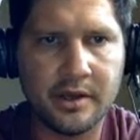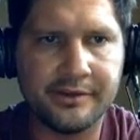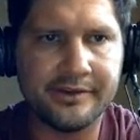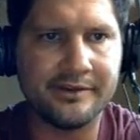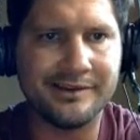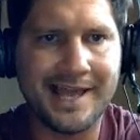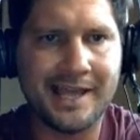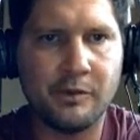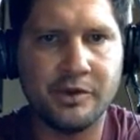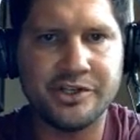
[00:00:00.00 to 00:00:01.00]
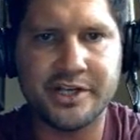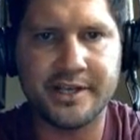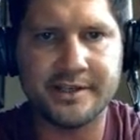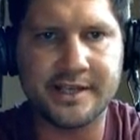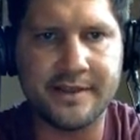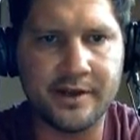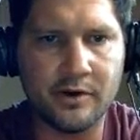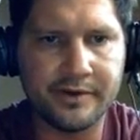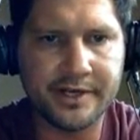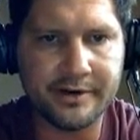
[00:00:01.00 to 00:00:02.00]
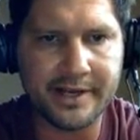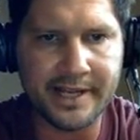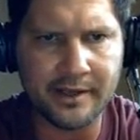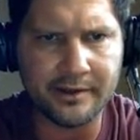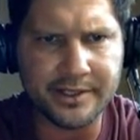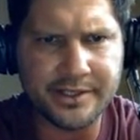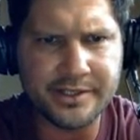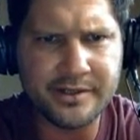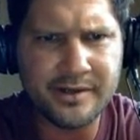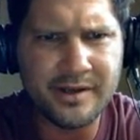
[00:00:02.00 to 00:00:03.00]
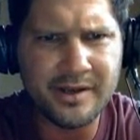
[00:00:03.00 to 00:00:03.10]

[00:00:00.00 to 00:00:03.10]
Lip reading: It says language is, and then over here English,